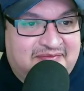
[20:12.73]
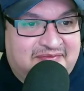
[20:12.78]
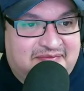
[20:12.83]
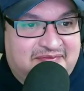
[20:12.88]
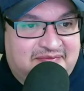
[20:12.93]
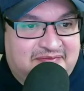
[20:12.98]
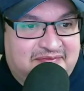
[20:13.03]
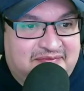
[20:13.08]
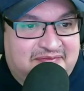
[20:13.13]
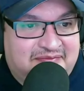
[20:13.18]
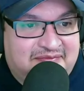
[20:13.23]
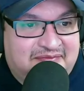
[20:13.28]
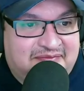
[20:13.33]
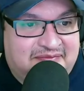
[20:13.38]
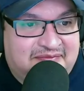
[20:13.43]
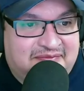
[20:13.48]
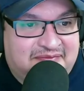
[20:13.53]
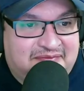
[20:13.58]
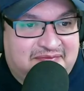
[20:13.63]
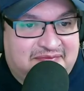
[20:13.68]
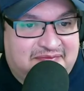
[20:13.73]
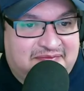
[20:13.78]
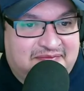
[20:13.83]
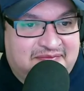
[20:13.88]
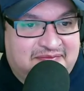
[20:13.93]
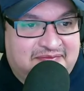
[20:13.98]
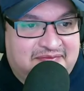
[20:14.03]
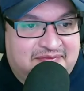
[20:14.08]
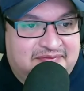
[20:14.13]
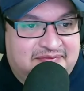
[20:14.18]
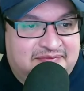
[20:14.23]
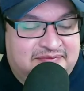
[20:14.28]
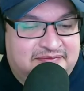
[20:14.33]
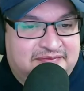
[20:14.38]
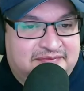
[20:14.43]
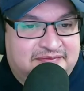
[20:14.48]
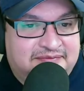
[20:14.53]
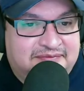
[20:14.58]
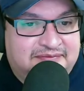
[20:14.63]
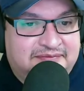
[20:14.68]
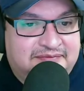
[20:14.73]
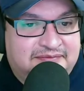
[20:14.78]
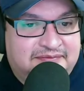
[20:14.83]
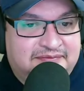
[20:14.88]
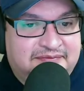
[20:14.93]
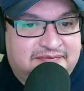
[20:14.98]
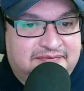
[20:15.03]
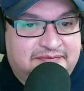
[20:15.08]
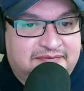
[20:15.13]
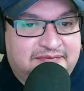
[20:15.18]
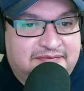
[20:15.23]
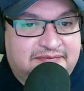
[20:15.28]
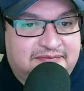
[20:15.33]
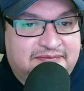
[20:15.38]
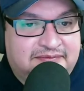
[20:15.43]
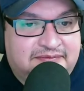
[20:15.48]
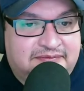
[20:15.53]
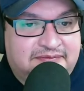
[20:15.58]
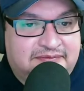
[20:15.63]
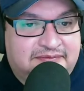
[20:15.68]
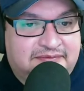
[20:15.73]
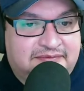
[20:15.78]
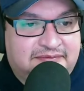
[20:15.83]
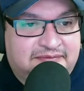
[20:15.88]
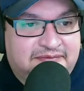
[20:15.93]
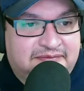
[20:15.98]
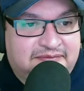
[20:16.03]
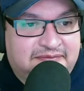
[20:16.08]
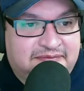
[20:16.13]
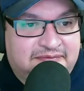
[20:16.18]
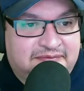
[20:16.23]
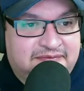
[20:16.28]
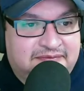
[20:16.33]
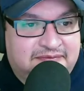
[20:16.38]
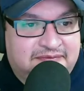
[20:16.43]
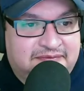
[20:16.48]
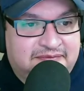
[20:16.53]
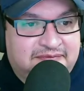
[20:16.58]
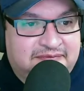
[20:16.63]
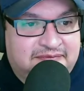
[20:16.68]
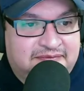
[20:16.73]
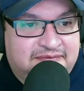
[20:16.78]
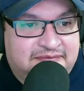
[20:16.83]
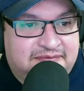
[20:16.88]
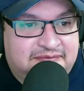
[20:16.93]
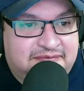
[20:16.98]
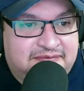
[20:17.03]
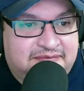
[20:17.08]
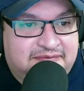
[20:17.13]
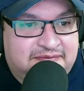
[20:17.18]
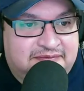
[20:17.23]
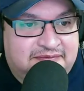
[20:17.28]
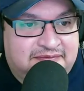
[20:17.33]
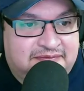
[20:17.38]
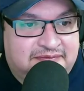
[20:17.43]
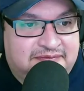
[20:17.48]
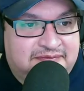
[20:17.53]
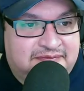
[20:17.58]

The person shown says nothing.